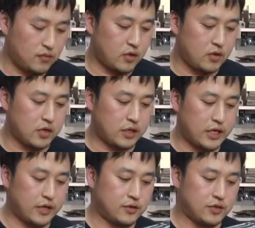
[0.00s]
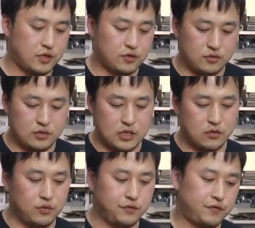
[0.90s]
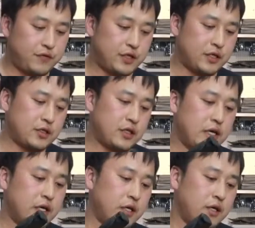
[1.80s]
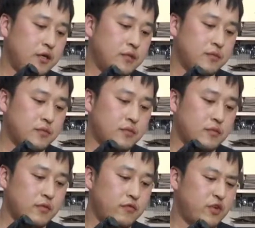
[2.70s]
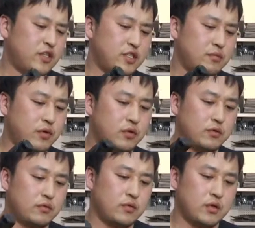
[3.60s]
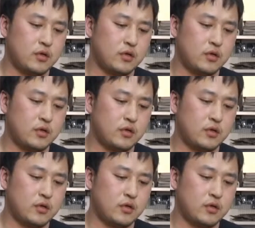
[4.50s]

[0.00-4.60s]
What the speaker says: Okay, so now we fitted a very simple